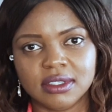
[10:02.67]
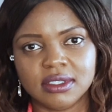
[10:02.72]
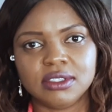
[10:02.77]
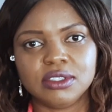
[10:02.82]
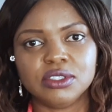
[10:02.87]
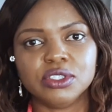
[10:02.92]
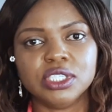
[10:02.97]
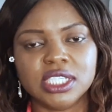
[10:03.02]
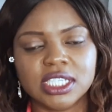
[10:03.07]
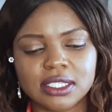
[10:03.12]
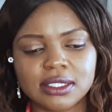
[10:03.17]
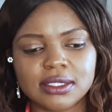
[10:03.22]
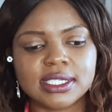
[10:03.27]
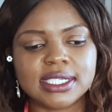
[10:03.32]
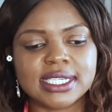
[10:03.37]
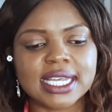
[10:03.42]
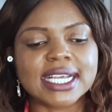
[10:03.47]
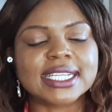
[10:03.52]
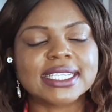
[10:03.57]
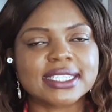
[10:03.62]
You need to
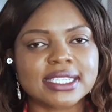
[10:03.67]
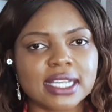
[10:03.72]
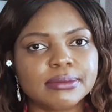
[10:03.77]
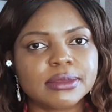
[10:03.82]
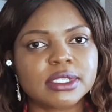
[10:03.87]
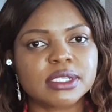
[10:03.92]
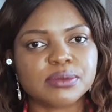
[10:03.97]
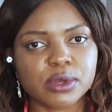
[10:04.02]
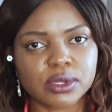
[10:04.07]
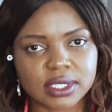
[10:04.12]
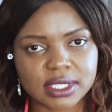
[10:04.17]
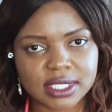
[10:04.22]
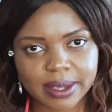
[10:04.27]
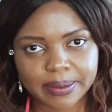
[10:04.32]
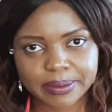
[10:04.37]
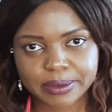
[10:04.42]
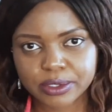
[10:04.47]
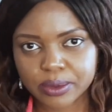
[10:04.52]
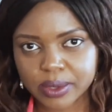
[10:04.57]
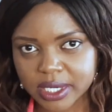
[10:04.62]
take some small
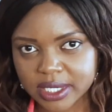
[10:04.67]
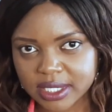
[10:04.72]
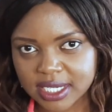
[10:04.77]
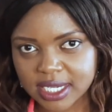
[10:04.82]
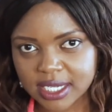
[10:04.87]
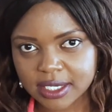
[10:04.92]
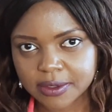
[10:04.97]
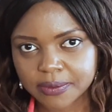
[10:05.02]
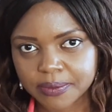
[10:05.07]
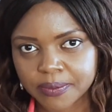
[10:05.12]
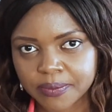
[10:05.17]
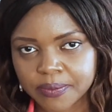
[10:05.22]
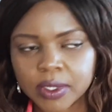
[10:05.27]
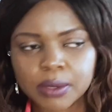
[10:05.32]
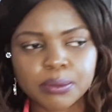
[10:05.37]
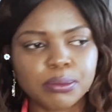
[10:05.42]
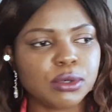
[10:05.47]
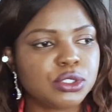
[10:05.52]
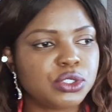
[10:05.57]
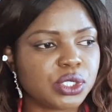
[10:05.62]
step towards it.
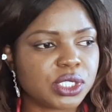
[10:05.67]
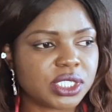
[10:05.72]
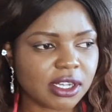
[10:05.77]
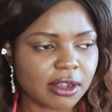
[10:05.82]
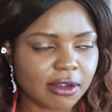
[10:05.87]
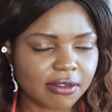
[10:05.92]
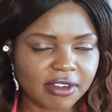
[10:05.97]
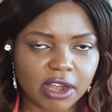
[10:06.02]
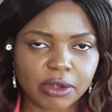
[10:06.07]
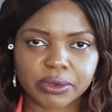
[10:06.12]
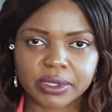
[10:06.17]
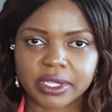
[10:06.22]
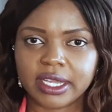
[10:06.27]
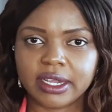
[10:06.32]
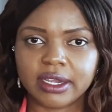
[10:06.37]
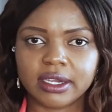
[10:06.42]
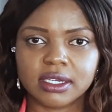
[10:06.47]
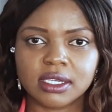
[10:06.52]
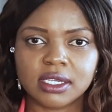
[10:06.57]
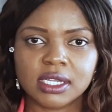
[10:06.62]
Put yourself out
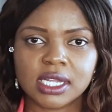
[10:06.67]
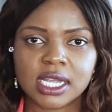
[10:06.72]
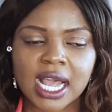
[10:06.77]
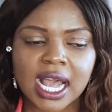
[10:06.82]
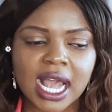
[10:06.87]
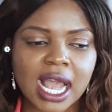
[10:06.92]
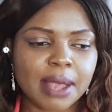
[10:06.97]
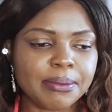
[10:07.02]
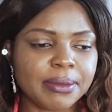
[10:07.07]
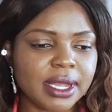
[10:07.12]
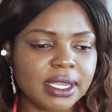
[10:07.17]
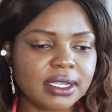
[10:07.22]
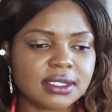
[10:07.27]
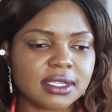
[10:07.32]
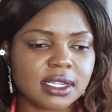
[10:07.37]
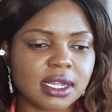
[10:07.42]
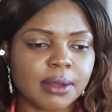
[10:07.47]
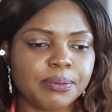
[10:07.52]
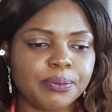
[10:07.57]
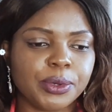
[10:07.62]
there. I met
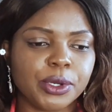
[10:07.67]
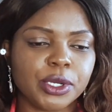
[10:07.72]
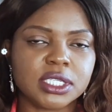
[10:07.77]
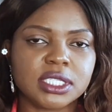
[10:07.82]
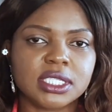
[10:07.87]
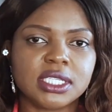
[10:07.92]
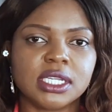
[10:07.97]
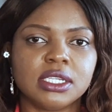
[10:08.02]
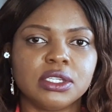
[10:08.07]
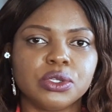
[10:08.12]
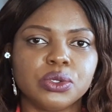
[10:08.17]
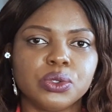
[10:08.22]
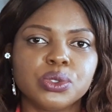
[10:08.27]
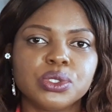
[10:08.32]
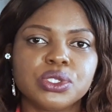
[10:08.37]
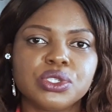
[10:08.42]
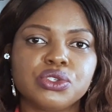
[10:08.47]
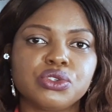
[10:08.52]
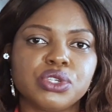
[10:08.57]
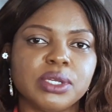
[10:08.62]
some person
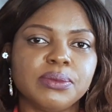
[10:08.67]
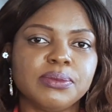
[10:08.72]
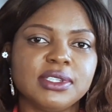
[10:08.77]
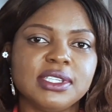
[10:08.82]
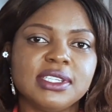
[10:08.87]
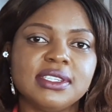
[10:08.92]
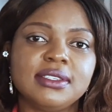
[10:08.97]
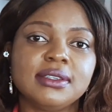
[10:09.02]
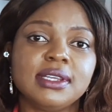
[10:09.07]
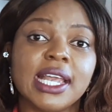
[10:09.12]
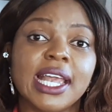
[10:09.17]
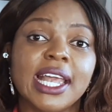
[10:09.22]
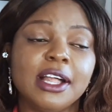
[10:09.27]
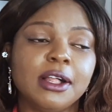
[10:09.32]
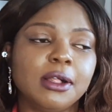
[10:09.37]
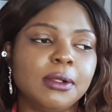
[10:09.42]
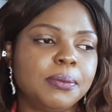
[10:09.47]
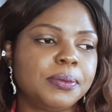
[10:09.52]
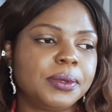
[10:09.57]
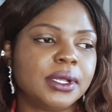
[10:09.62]
whose dream is to
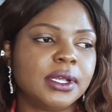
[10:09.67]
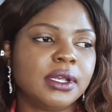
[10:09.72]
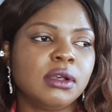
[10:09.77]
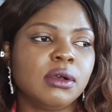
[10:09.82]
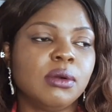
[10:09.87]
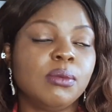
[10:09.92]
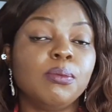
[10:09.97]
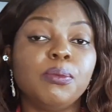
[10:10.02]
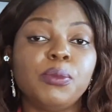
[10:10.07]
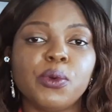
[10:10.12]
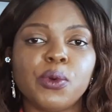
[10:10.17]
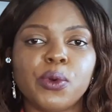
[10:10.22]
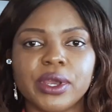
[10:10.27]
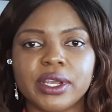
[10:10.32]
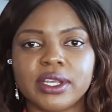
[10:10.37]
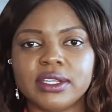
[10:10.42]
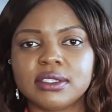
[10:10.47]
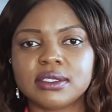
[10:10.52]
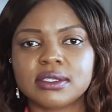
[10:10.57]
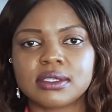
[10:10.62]
help
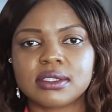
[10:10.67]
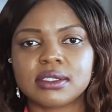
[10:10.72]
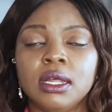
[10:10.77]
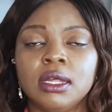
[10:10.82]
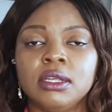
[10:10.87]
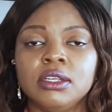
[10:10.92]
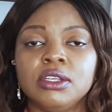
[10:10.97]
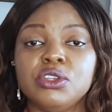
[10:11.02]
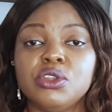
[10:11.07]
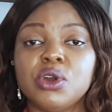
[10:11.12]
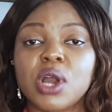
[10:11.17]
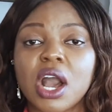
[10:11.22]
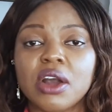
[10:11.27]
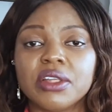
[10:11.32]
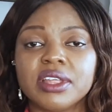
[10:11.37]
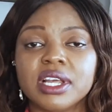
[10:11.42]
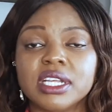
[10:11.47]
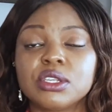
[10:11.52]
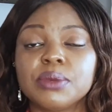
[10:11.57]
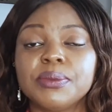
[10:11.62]
boys. You know how
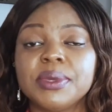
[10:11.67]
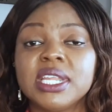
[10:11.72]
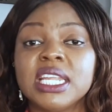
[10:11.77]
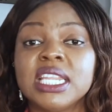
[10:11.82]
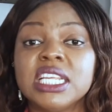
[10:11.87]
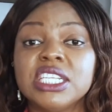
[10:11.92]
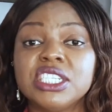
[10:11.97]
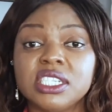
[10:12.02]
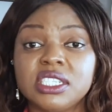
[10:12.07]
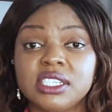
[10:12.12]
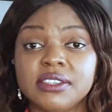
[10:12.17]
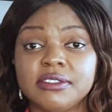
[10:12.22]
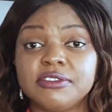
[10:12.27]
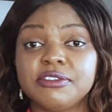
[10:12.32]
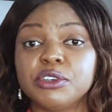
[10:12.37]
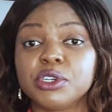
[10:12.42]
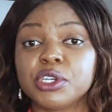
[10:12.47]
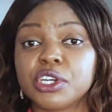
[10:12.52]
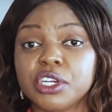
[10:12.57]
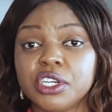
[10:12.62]
there are so many initiatives
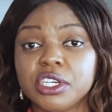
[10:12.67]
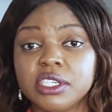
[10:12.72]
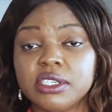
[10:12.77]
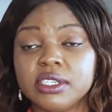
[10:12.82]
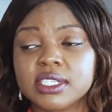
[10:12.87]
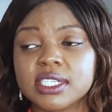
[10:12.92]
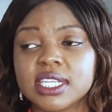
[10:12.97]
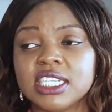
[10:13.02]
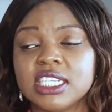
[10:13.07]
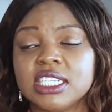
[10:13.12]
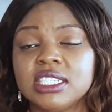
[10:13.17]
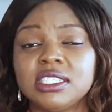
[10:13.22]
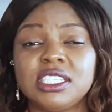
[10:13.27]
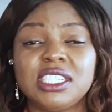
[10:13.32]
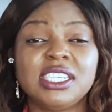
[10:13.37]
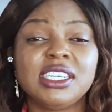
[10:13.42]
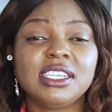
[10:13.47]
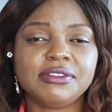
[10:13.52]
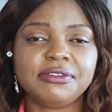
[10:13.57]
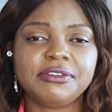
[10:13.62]
for girls, and
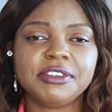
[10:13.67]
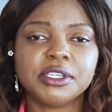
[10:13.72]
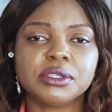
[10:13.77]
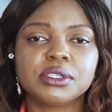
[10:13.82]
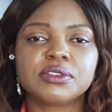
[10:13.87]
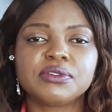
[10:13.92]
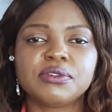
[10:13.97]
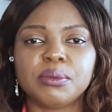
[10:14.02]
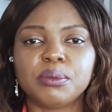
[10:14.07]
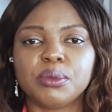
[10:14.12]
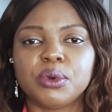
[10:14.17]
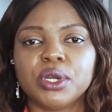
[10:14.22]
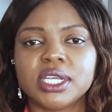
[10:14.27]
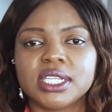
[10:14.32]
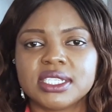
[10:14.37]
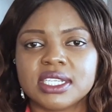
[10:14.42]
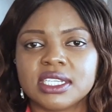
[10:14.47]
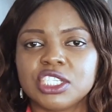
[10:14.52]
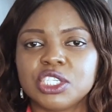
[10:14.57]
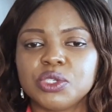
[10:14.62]
she feels for
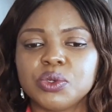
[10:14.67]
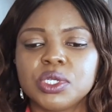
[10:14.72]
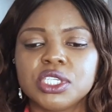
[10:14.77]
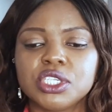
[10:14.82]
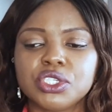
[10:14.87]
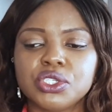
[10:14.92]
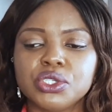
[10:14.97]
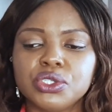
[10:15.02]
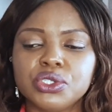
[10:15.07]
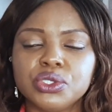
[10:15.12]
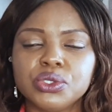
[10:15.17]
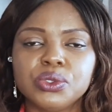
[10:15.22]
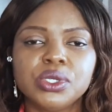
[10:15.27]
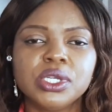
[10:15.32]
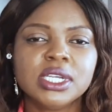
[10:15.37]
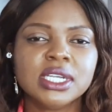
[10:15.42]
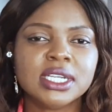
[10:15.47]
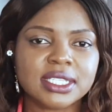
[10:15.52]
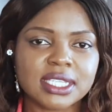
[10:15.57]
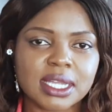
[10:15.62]
boys, and she wanted to do
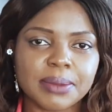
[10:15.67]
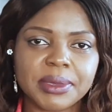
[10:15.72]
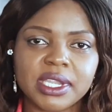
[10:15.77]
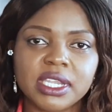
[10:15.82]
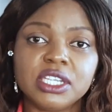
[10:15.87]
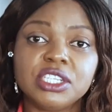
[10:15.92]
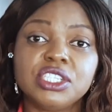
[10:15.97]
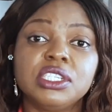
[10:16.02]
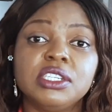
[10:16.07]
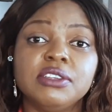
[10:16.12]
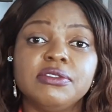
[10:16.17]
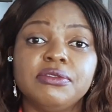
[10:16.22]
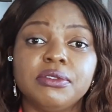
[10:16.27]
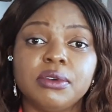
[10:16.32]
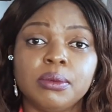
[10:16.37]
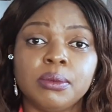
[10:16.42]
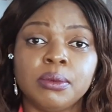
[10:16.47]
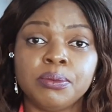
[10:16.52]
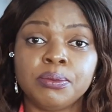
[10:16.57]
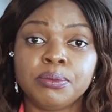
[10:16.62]
some initiative
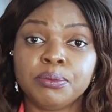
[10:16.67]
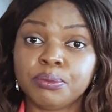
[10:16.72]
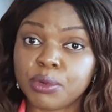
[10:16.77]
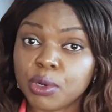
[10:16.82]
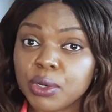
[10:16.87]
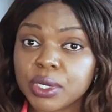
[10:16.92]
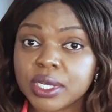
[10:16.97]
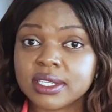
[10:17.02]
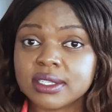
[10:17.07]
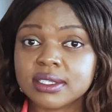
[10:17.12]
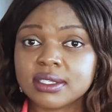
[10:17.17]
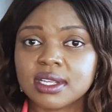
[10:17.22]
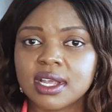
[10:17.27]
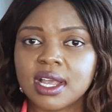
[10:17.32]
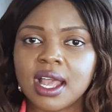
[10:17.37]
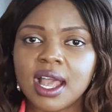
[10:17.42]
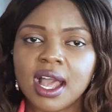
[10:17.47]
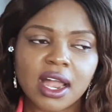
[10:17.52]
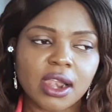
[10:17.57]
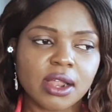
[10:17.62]
for boys.
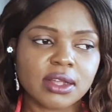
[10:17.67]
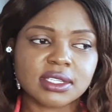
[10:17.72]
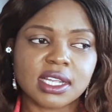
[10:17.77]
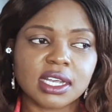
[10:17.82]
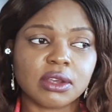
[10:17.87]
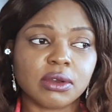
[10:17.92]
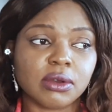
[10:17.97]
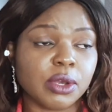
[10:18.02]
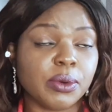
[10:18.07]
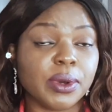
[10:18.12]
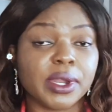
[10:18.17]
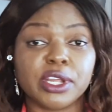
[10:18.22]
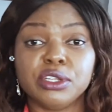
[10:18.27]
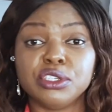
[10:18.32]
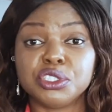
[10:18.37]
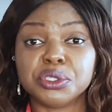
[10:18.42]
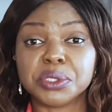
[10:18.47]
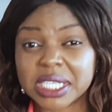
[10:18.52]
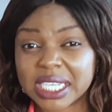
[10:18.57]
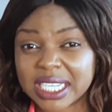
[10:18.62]
And I was like, okay, what are you
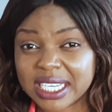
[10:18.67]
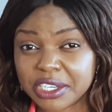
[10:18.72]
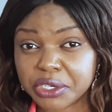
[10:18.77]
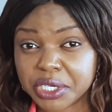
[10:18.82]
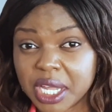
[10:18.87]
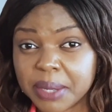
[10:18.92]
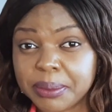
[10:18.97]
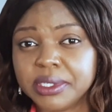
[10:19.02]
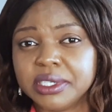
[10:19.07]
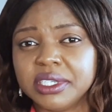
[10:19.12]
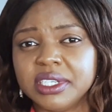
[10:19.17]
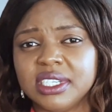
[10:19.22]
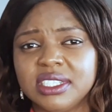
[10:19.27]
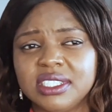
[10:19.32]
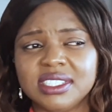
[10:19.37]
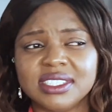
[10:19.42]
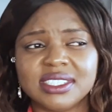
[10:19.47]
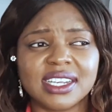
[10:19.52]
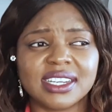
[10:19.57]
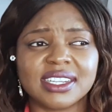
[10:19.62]
doing in your neighborhood?
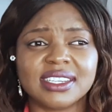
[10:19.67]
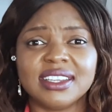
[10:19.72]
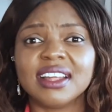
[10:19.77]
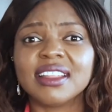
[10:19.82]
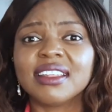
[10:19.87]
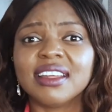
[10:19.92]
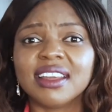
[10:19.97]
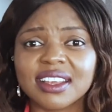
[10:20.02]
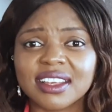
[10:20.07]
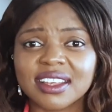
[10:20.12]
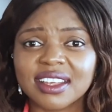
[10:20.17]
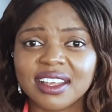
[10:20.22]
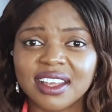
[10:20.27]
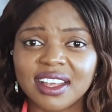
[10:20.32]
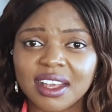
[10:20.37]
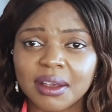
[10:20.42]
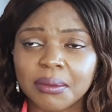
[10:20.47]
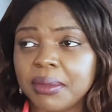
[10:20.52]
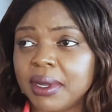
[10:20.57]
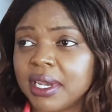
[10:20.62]
She's like, nothing,
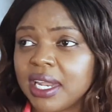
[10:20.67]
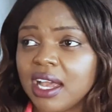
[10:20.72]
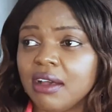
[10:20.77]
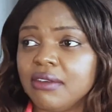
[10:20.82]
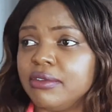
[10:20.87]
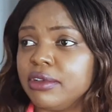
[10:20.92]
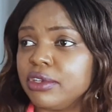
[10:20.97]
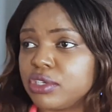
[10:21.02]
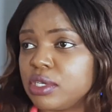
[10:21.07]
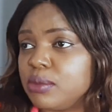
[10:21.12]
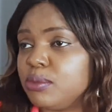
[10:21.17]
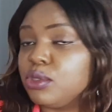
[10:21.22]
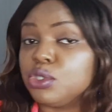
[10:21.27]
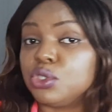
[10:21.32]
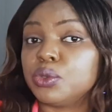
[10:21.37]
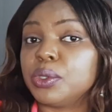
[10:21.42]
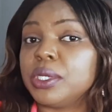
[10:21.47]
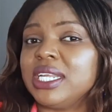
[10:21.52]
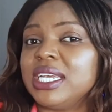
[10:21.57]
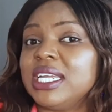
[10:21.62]
but I have a dream to
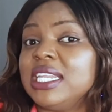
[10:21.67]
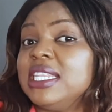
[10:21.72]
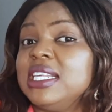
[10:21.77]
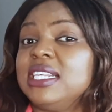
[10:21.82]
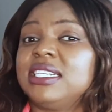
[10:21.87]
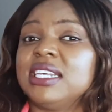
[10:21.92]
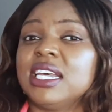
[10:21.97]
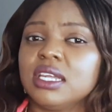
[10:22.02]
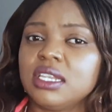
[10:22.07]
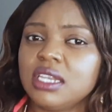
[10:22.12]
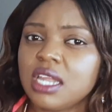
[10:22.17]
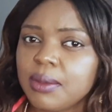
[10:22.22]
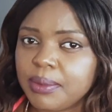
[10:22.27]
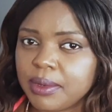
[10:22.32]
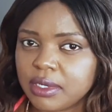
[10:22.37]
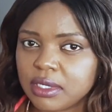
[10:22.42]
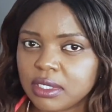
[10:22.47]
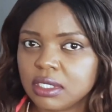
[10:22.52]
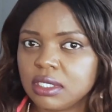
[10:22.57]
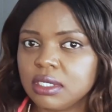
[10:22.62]
do it in this other
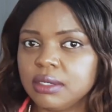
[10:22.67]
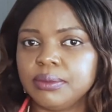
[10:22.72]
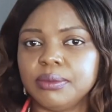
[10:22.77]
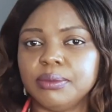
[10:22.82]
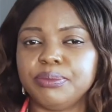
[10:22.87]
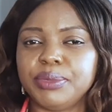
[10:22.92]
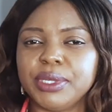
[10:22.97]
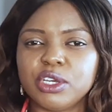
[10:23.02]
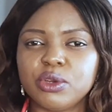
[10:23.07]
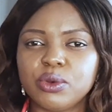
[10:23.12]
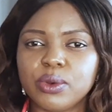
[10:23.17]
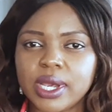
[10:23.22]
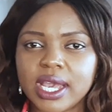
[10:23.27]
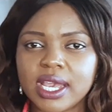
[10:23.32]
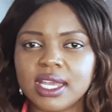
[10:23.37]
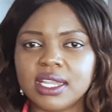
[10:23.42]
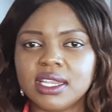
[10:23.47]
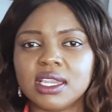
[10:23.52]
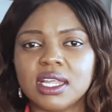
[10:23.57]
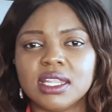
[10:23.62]
neighborhood, a big
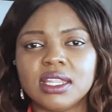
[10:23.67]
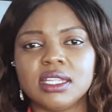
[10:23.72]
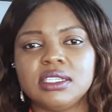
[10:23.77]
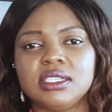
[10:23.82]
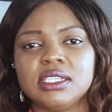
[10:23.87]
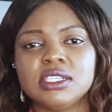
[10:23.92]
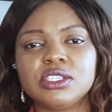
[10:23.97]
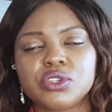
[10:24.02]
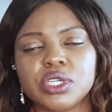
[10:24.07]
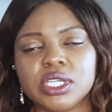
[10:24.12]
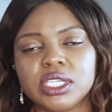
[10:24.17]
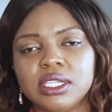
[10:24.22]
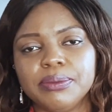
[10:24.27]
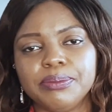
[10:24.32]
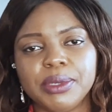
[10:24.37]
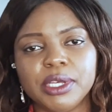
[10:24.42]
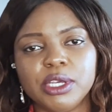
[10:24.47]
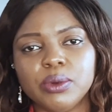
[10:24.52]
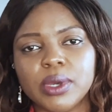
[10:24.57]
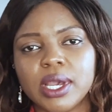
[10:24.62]
way, in another district, a
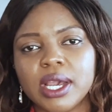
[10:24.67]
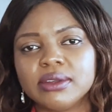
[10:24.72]
big way.